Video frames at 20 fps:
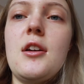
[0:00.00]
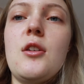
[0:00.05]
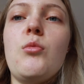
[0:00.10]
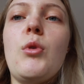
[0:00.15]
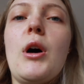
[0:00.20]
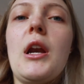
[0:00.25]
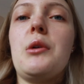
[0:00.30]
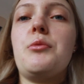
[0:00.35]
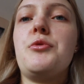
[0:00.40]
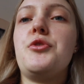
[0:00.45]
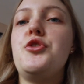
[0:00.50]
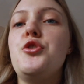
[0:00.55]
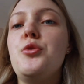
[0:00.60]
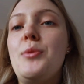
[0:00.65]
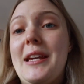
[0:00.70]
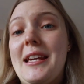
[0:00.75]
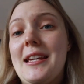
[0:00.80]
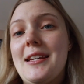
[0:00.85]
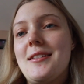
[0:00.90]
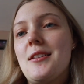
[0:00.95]
while I was
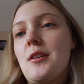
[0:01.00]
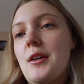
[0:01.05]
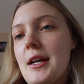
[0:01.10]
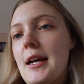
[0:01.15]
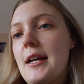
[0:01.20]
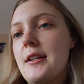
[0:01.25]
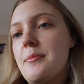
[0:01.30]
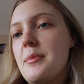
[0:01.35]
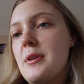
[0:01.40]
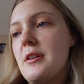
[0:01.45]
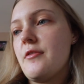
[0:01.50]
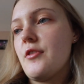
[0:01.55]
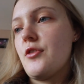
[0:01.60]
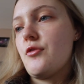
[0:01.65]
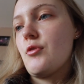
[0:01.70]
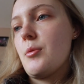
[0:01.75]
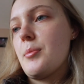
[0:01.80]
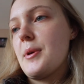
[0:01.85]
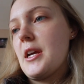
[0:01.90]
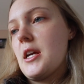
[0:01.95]
doing it, I had a bit of a
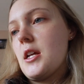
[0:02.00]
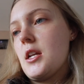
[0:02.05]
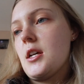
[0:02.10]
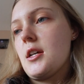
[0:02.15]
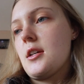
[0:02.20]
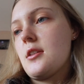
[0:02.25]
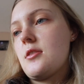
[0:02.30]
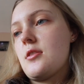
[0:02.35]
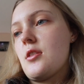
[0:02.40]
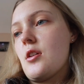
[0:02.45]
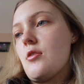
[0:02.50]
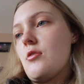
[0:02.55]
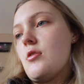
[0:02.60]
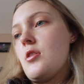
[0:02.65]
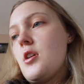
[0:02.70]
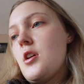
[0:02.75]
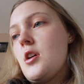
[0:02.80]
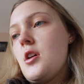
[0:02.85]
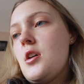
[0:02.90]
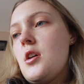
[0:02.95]
throbbing headache, so
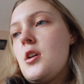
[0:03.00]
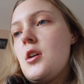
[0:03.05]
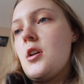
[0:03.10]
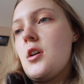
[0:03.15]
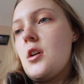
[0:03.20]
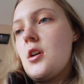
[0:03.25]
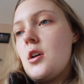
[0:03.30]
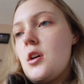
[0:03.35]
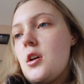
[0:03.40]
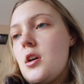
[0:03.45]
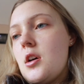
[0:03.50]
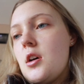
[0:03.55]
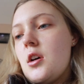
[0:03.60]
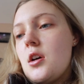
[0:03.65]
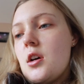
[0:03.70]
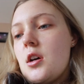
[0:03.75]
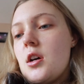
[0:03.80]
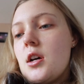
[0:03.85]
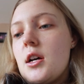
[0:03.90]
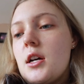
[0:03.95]

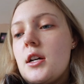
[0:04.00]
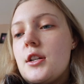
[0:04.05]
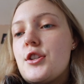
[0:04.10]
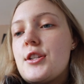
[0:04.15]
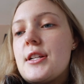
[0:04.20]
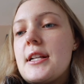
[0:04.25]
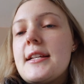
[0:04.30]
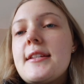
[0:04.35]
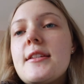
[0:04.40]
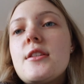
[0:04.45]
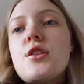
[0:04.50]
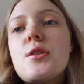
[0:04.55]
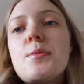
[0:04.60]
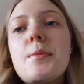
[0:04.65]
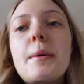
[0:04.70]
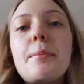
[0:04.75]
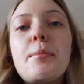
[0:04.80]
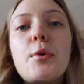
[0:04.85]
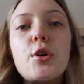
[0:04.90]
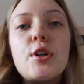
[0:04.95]
just listened
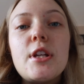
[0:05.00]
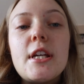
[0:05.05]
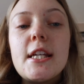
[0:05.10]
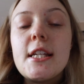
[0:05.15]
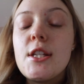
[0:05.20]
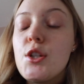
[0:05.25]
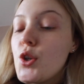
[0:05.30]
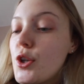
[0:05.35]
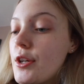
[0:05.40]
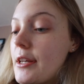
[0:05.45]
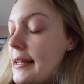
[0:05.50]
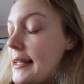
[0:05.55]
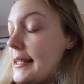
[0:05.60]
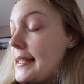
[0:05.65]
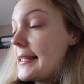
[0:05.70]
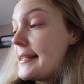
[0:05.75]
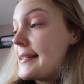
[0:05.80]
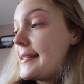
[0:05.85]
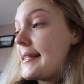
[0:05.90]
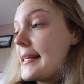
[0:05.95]
to my body, took it
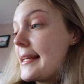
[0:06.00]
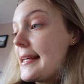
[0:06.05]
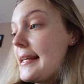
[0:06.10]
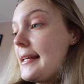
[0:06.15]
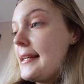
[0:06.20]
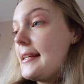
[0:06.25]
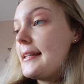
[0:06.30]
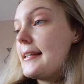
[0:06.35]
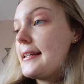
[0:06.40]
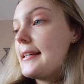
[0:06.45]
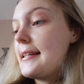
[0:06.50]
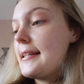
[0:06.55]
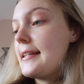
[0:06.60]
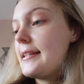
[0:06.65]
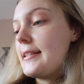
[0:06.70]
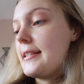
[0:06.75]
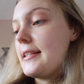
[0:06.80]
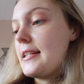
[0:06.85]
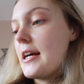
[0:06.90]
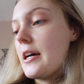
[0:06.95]
easy,
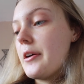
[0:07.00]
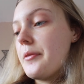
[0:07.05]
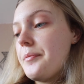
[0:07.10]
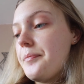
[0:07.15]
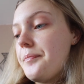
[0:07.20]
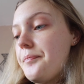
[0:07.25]
and yeah.